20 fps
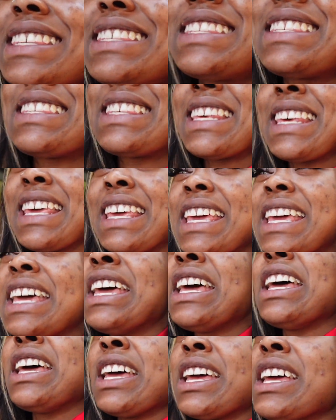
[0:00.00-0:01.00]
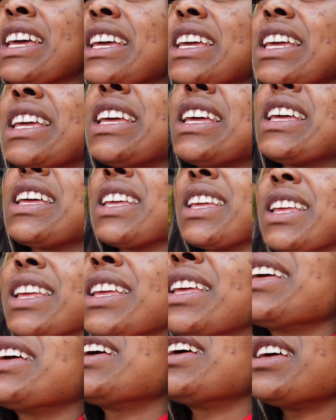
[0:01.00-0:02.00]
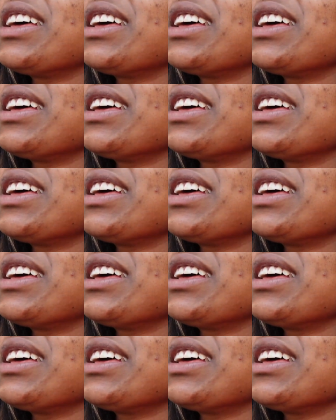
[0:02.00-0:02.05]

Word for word: Massachusetts. Like the street? No? I don't,